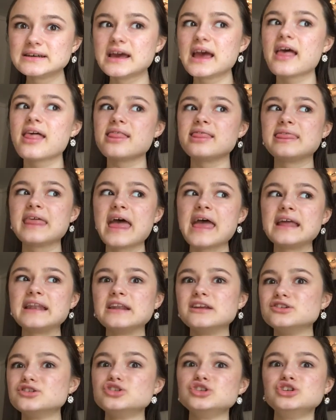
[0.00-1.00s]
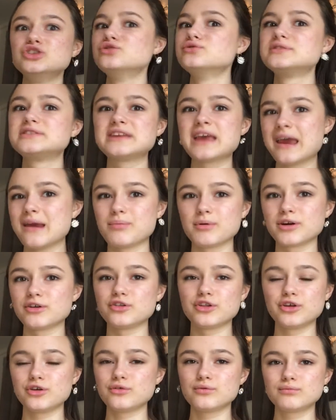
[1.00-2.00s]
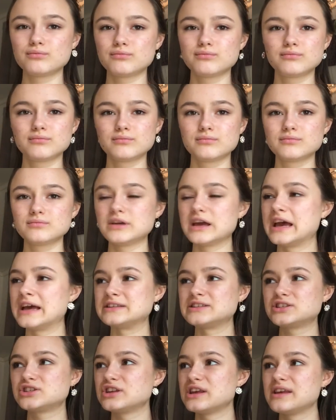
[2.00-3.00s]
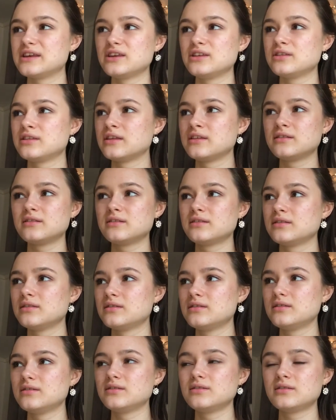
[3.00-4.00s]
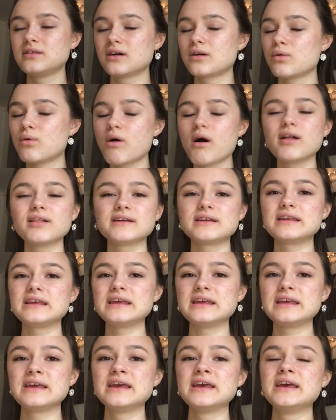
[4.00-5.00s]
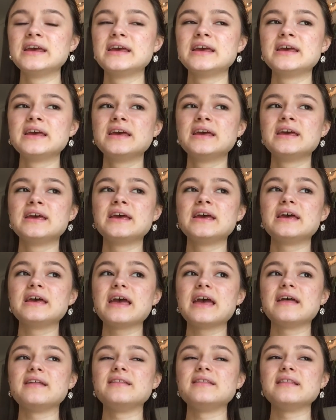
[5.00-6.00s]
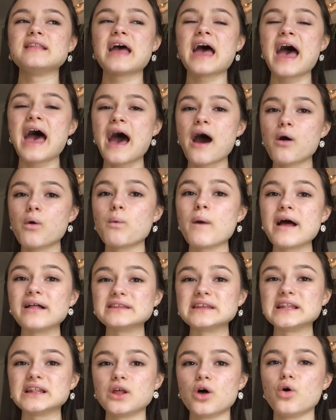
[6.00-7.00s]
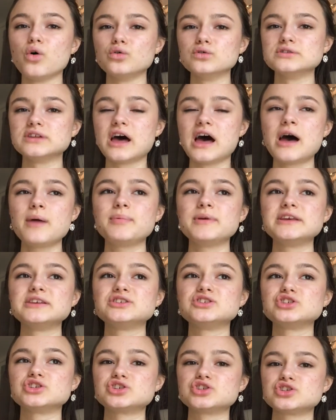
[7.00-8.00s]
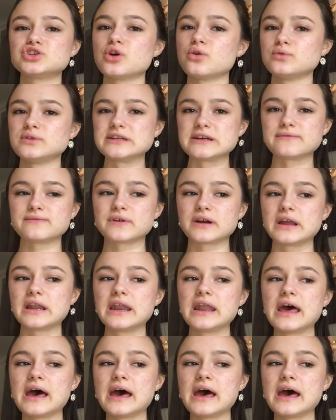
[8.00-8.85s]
than use tape or glue. It's the quality and how well it'll hold up is just so different.